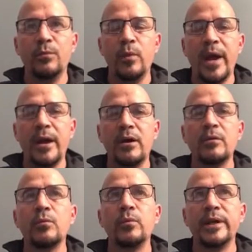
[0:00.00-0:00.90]
where
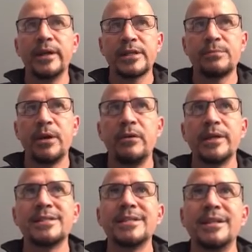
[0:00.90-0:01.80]
we
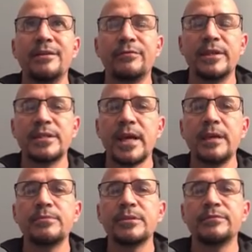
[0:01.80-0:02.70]
experienced different
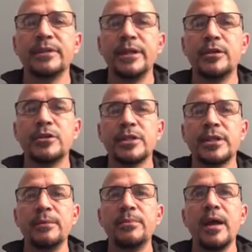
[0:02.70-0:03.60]
types of
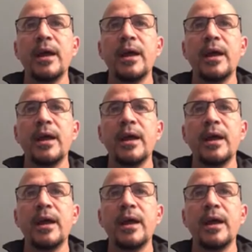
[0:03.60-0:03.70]
leadership